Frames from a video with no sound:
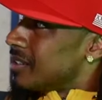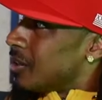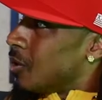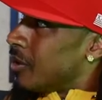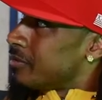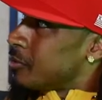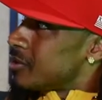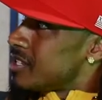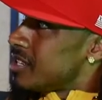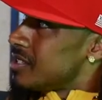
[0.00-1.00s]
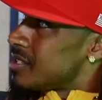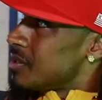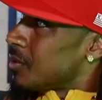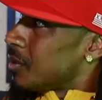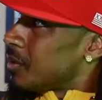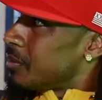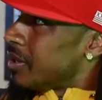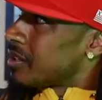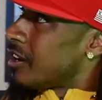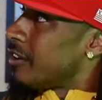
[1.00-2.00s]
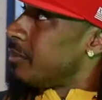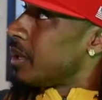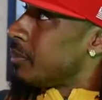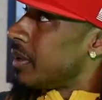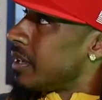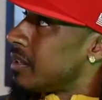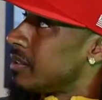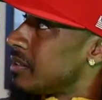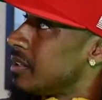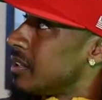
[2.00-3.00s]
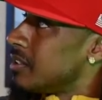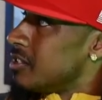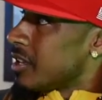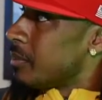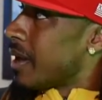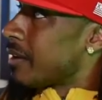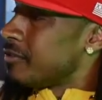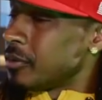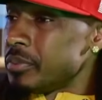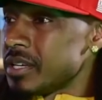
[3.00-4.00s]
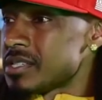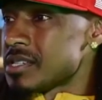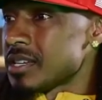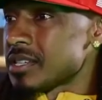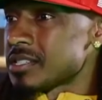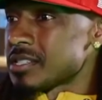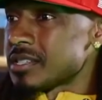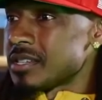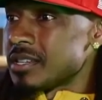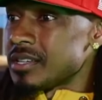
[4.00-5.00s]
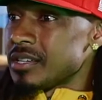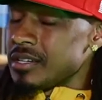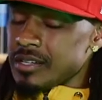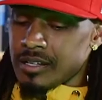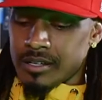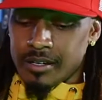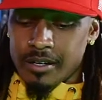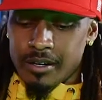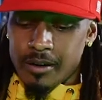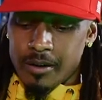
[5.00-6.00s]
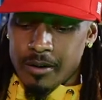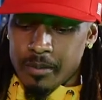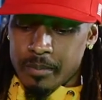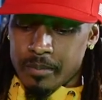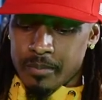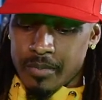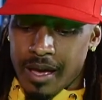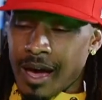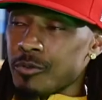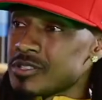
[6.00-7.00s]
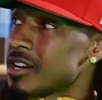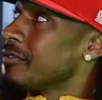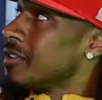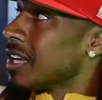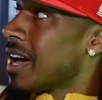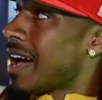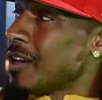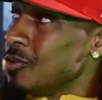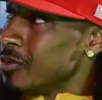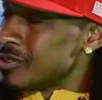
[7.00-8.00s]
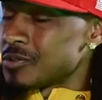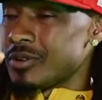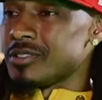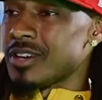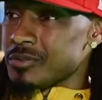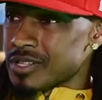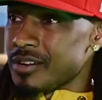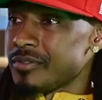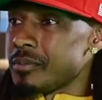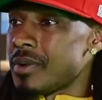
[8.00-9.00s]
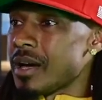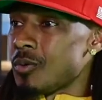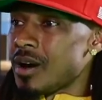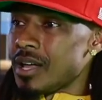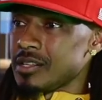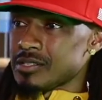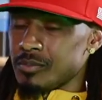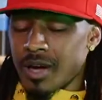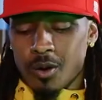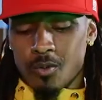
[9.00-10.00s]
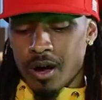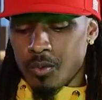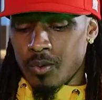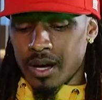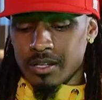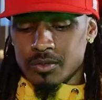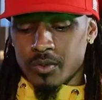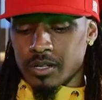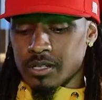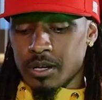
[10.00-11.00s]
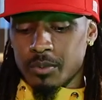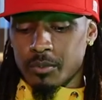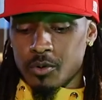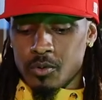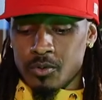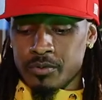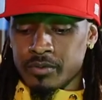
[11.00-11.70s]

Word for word: Go up 14-0. Picked off Big Ben. Took it back for a pick six. Yeah. Um, I was covering a guy who was throwing to. I was covering Mike Wallace. Mike Wallace ran a double move.